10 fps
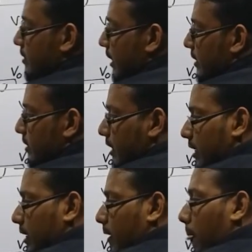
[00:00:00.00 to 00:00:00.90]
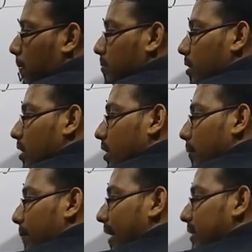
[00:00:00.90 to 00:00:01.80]
then the
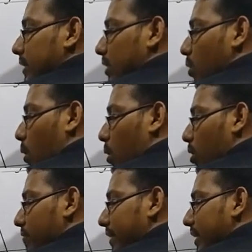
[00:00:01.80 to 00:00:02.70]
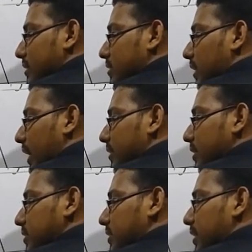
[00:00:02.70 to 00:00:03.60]
particle always
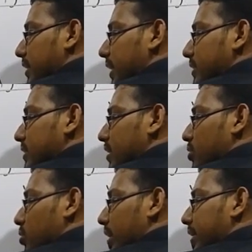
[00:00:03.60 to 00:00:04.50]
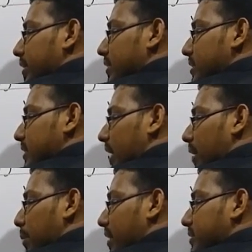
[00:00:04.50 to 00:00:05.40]
changes the direction to getting the
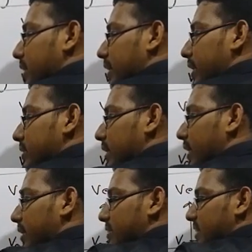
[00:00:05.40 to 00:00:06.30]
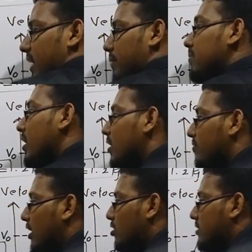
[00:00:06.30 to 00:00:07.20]
same acceleration and the same
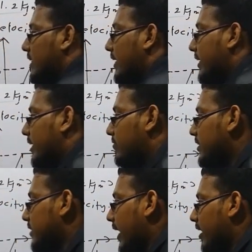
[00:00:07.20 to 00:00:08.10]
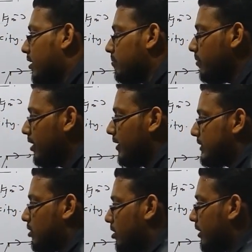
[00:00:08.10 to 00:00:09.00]
velocity at a given time.
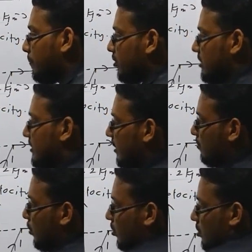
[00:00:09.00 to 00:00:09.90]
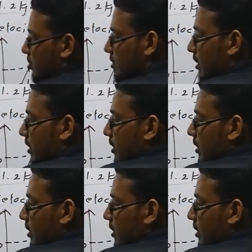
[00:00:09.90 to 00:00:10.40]
So the position moves